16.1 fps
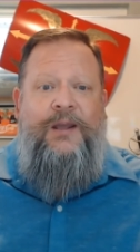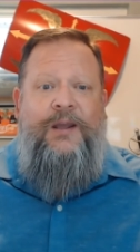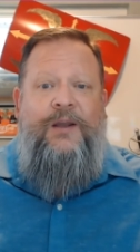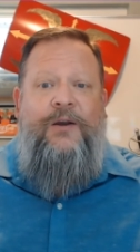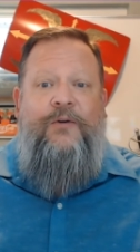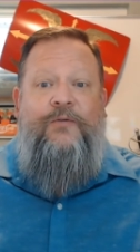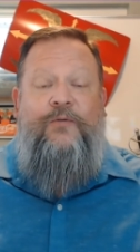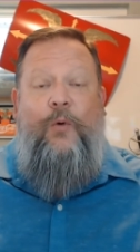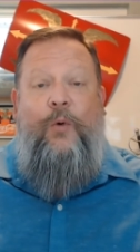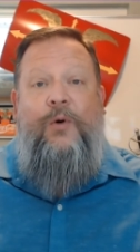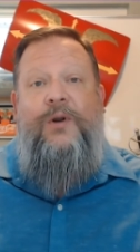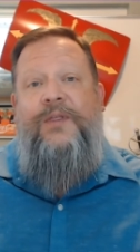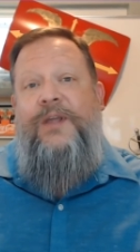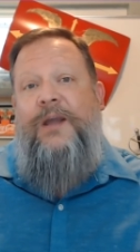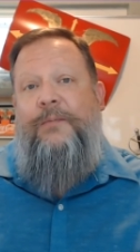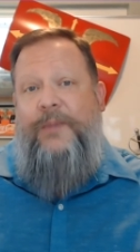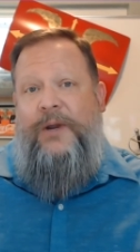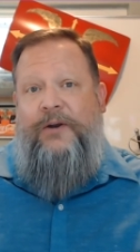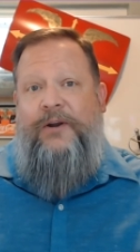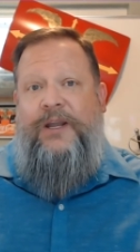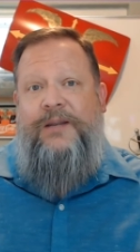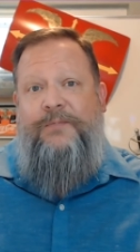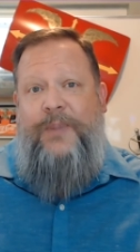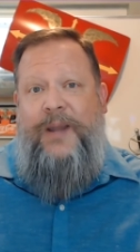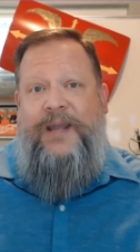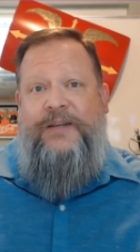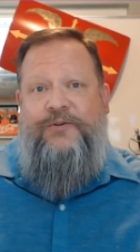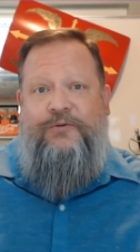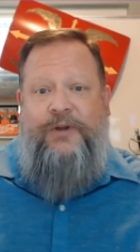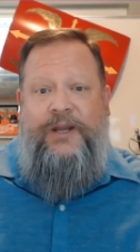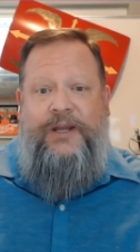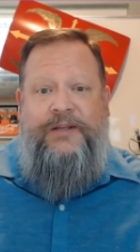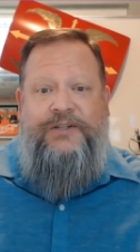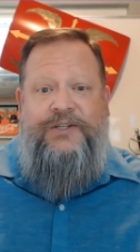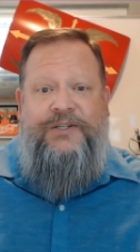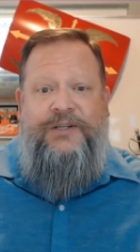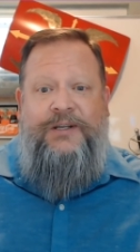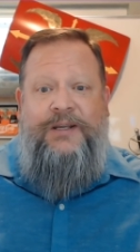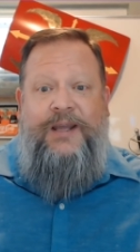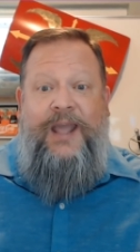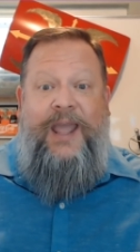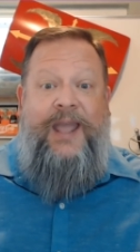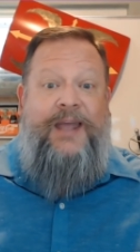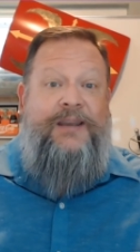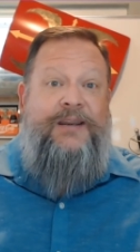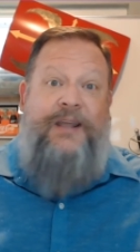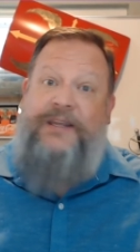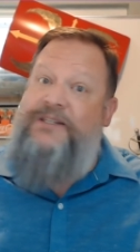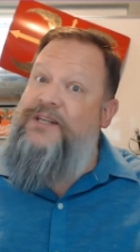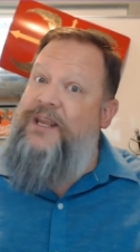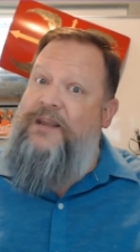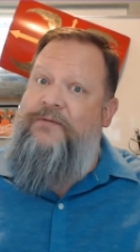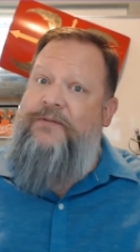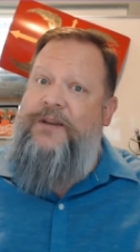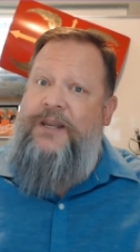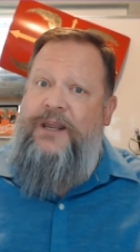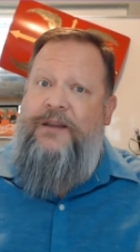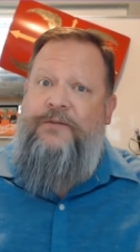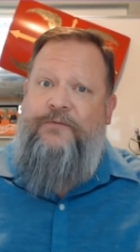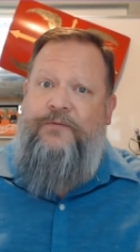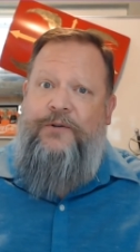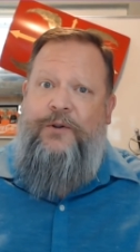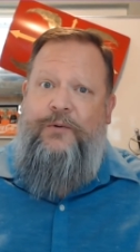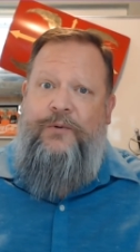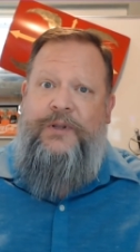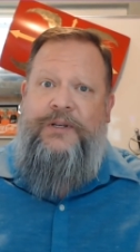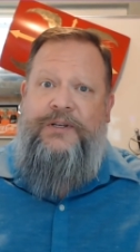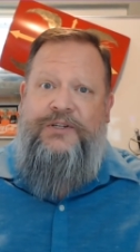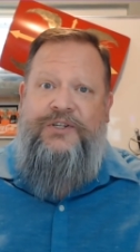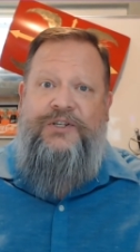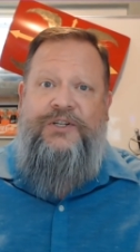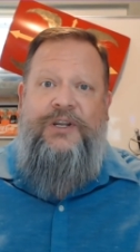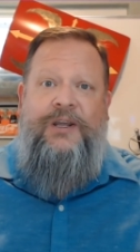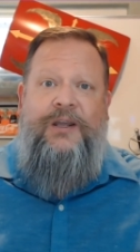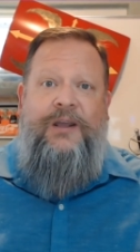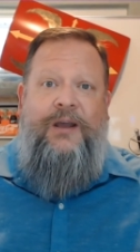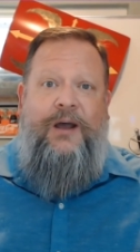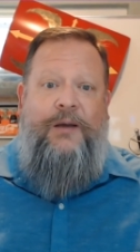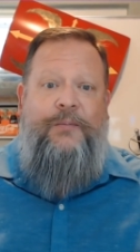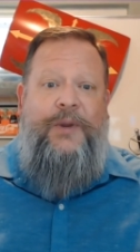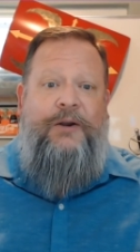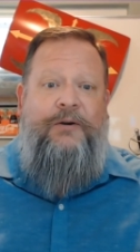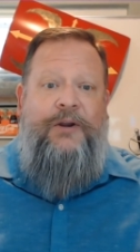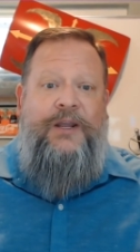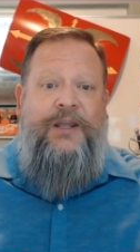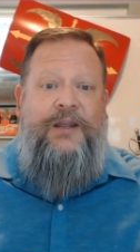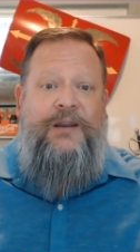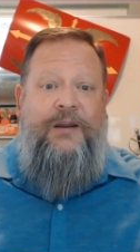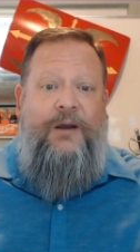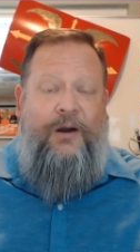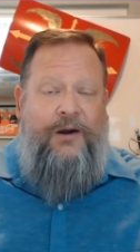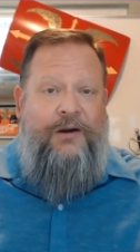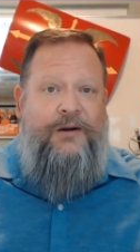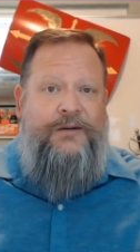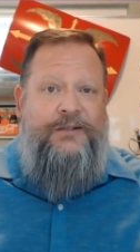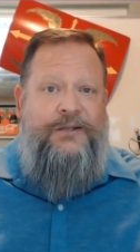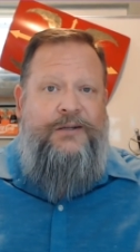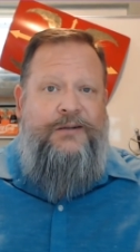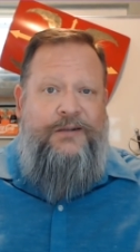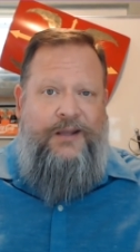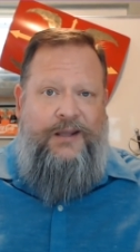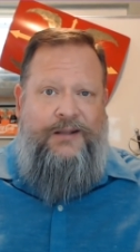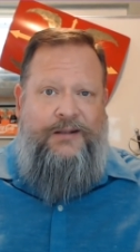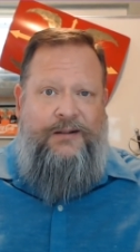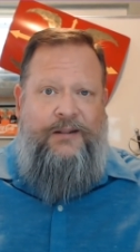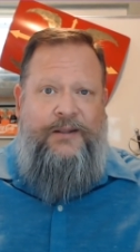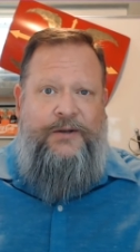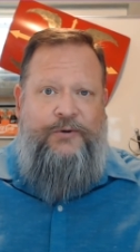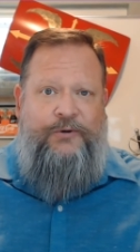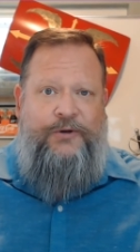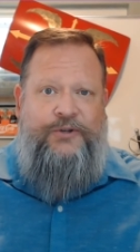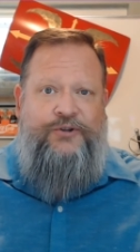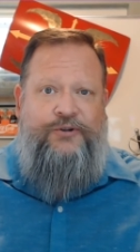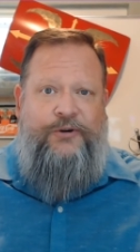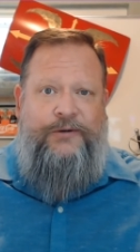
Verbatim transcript: for the American patriots and has even influenced American art and literature.